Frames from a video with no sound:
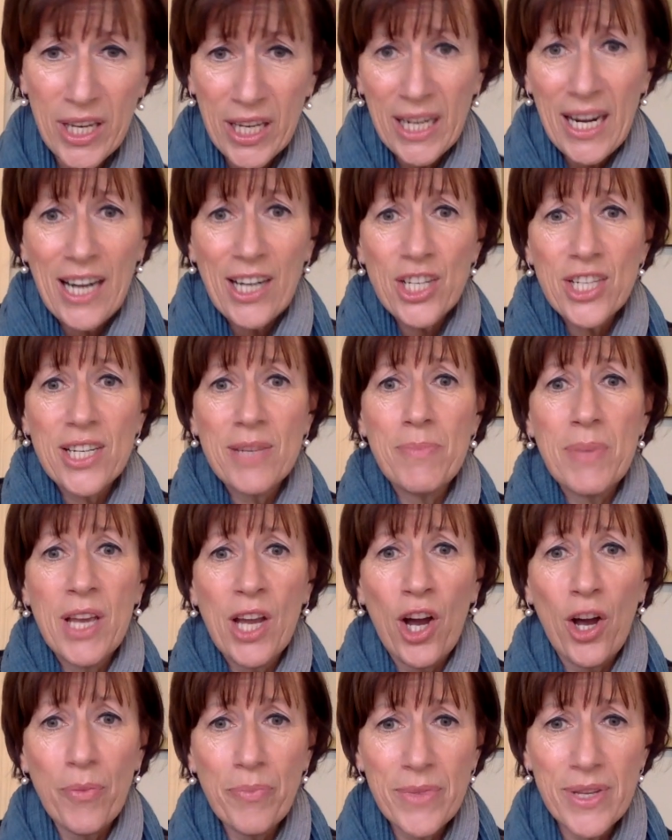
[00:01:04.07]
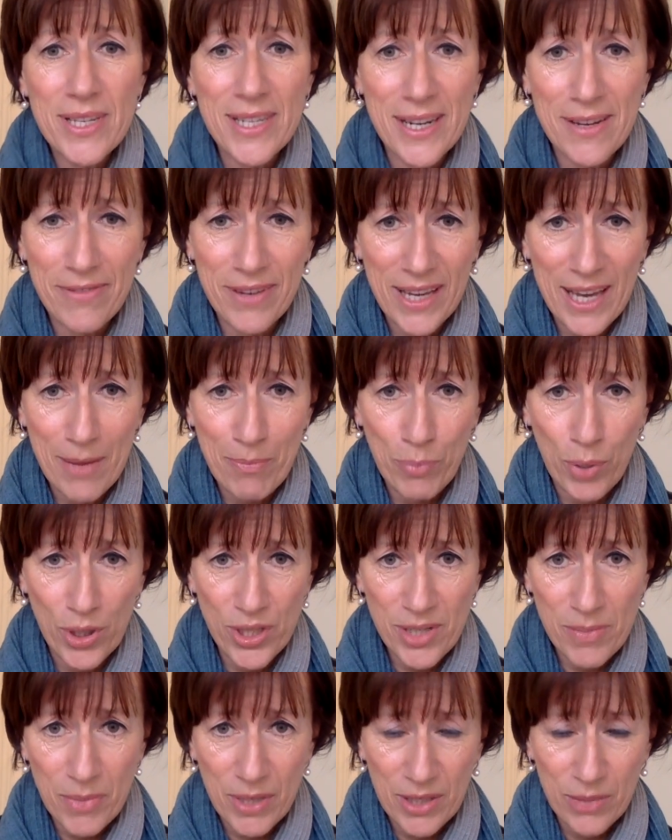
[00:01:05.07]
can actually become this living
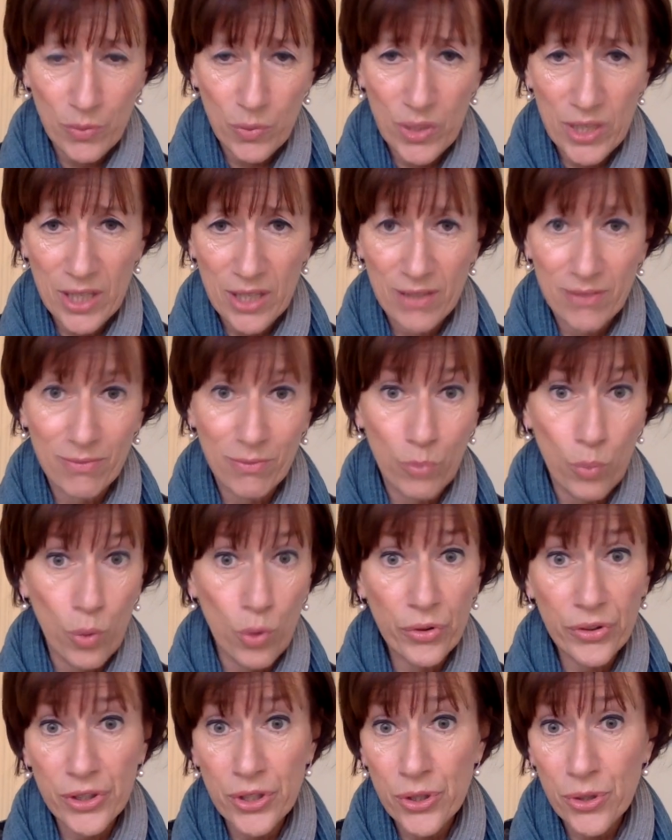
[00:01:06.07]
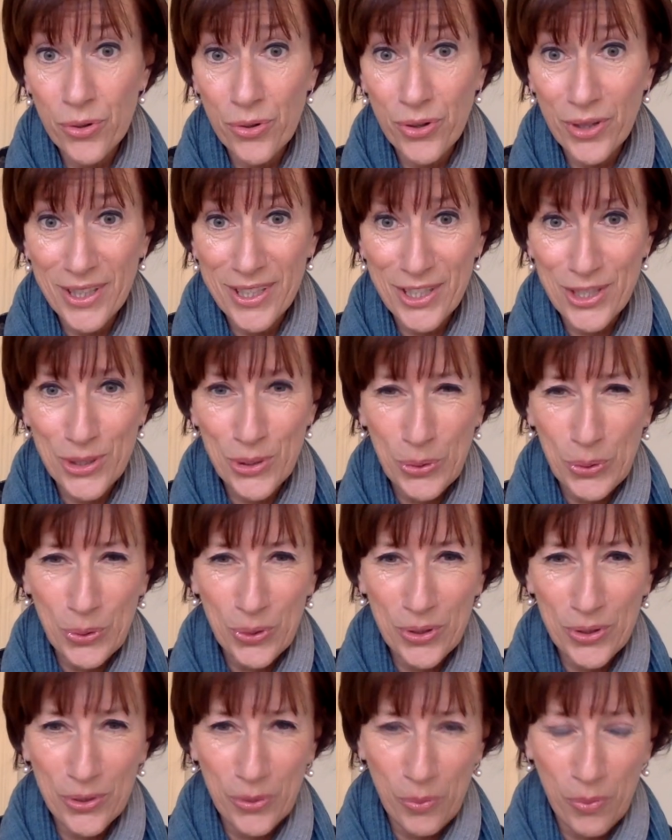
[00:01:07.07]
embodiment. We can walk the talk and
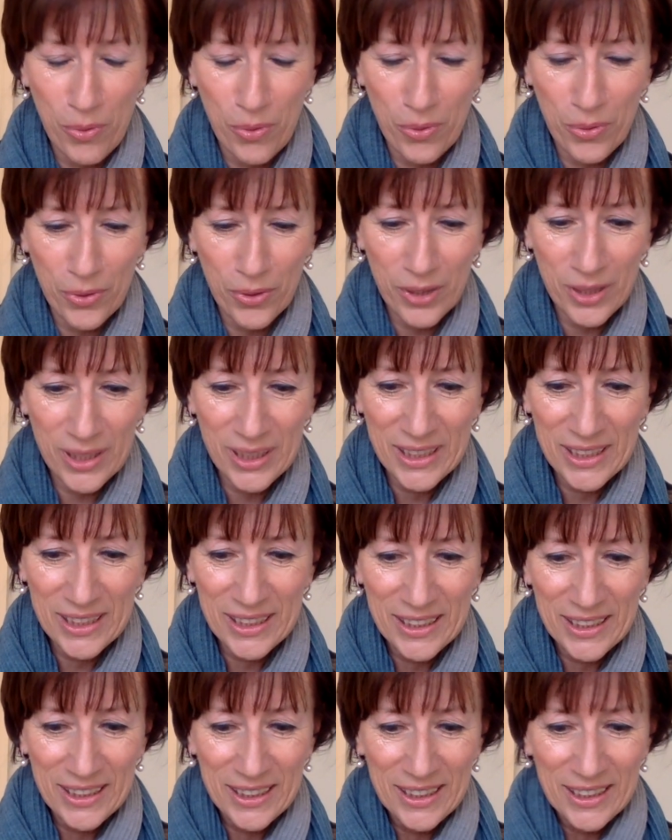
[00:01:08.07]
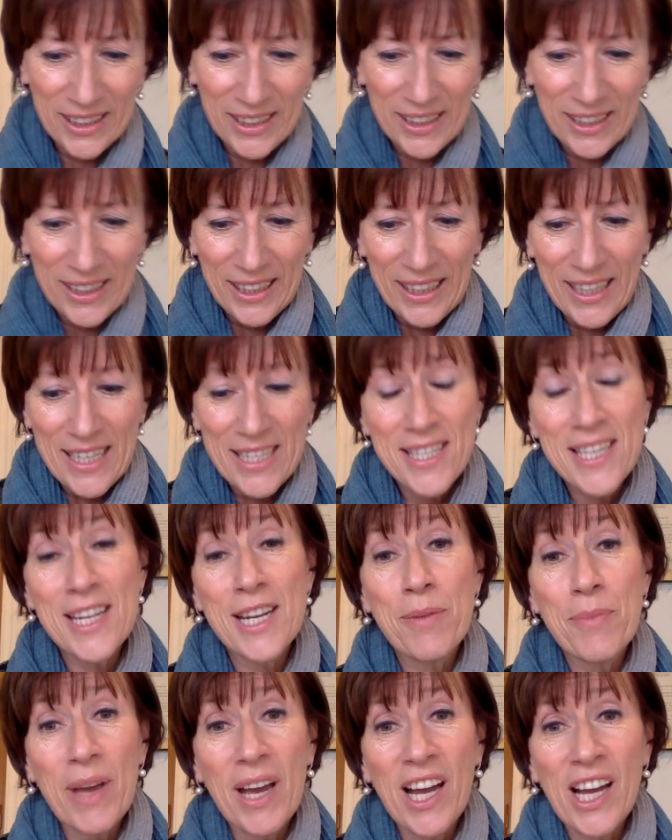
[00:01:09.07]
talk the walk. And
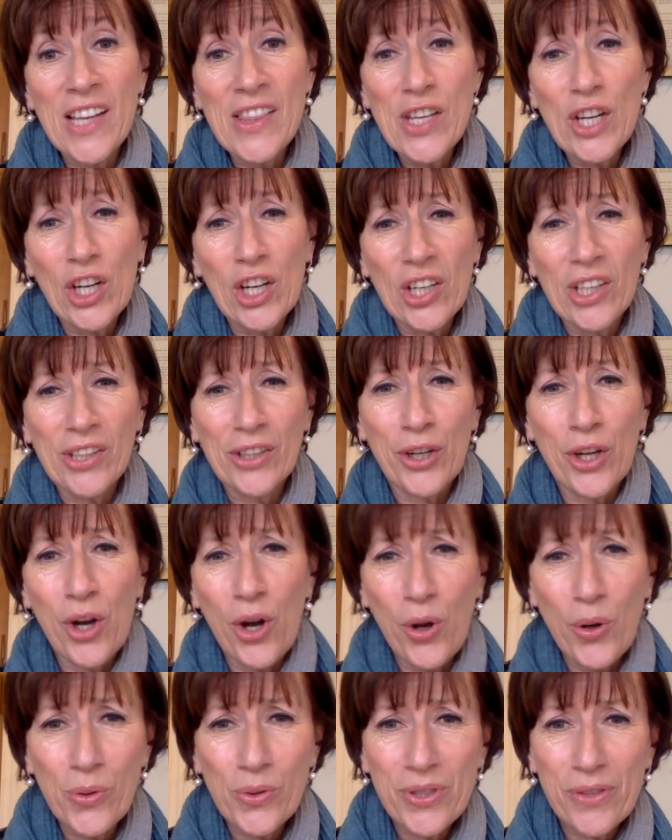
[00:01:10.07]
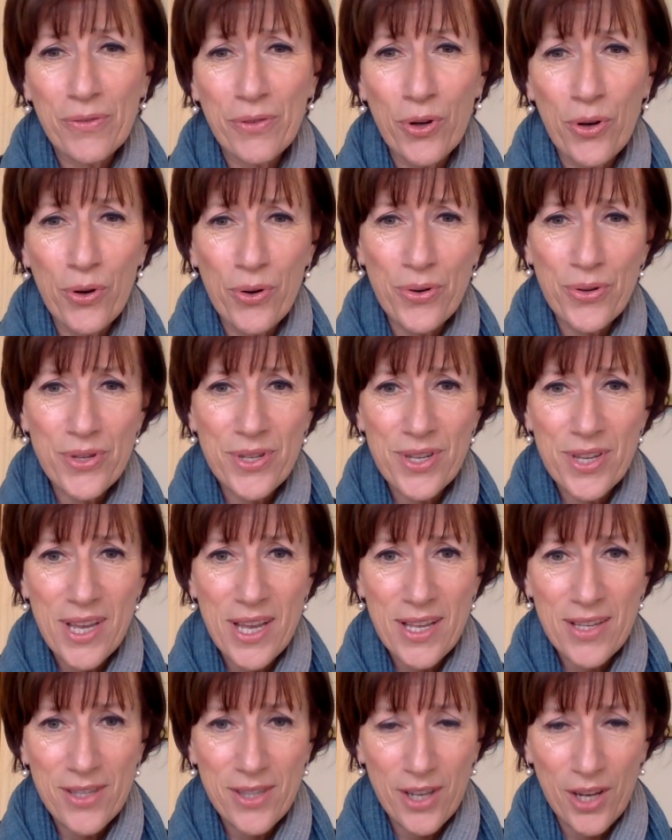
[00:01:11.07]
sitting behind the colour gold, of course,
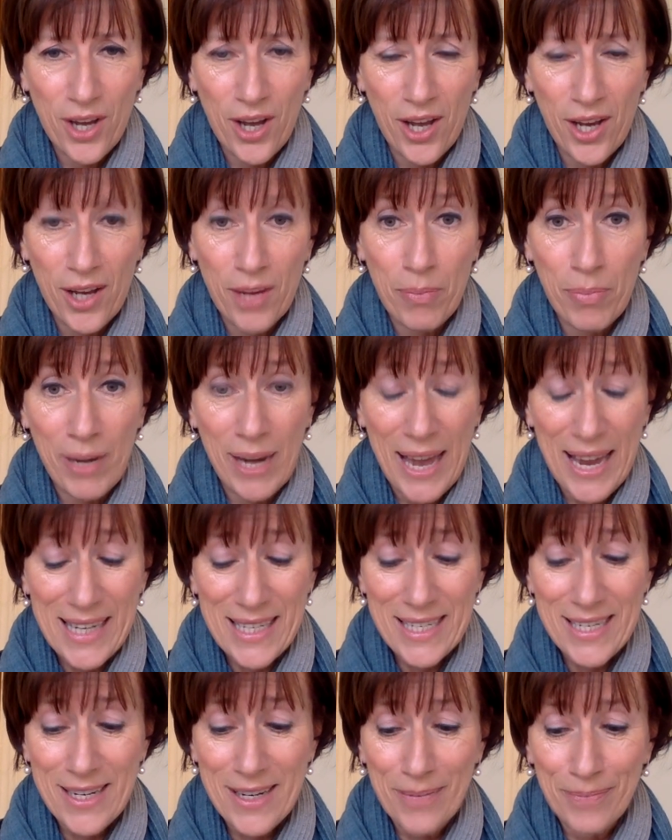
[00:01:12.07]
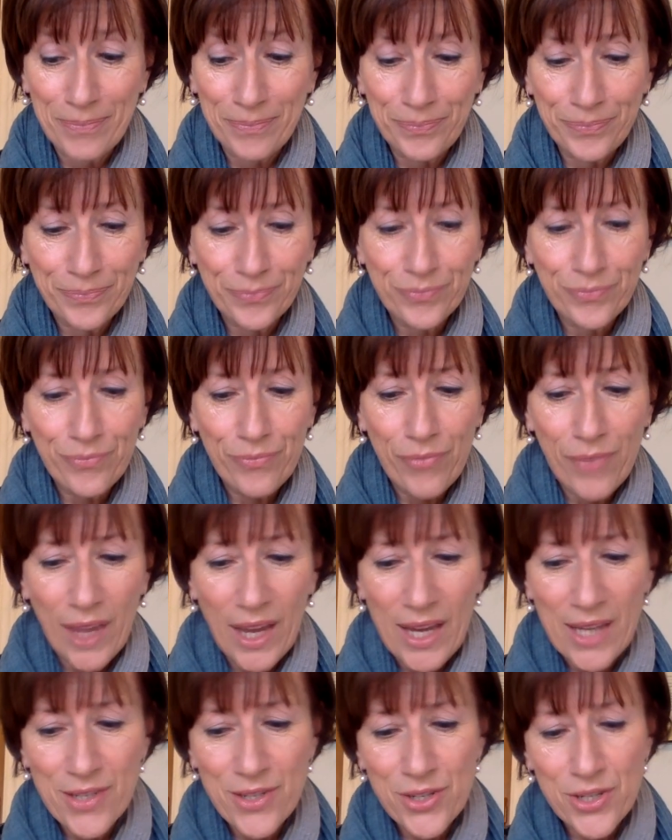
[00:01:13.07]
is the colour platinum.
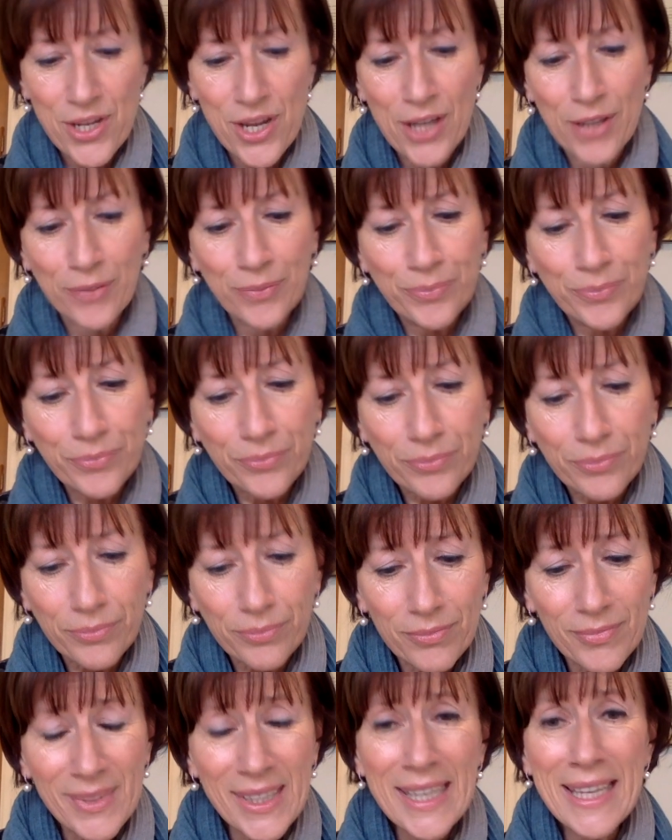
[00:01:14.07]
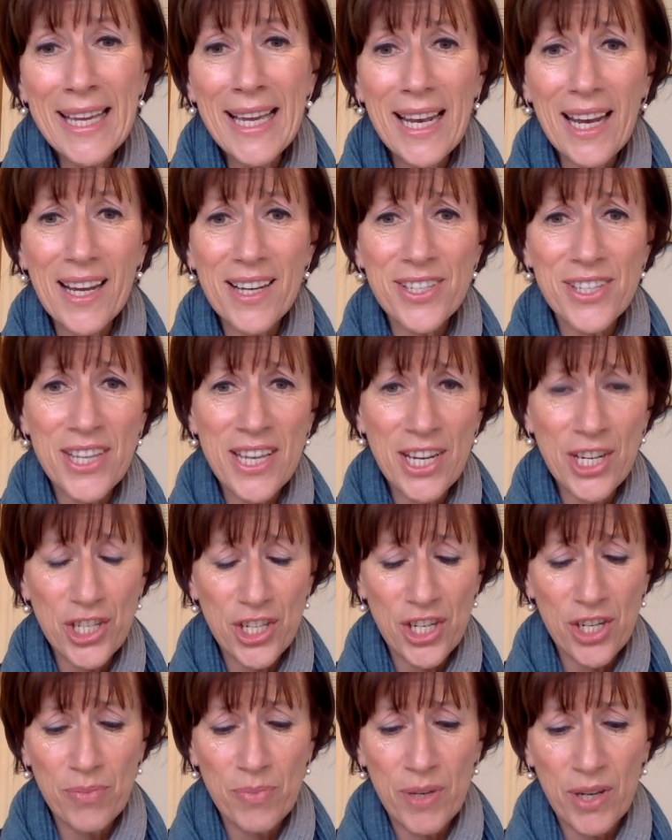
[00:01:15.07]
And so here lies the
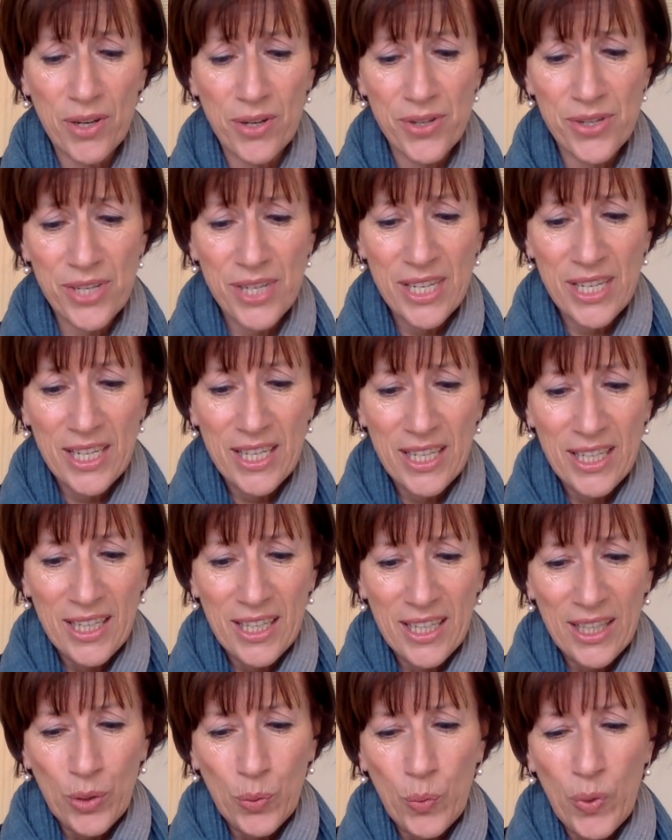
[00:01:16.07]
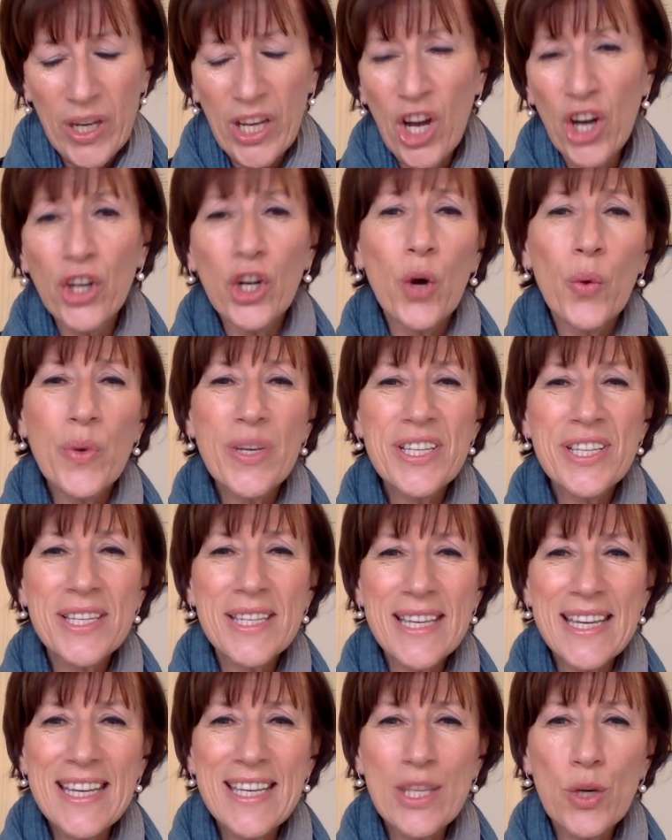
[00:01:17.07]
issue, because we can't always
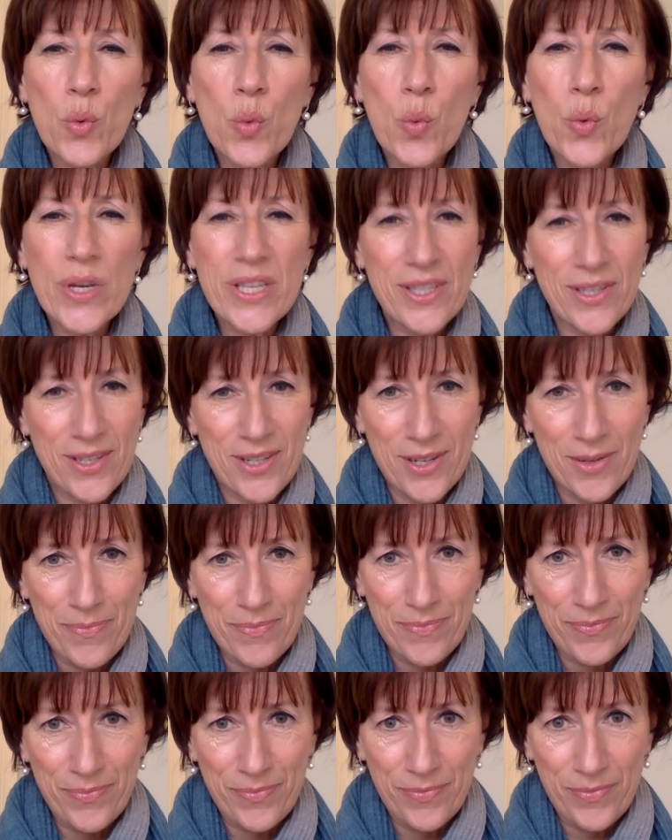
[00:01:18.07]
see the wisdom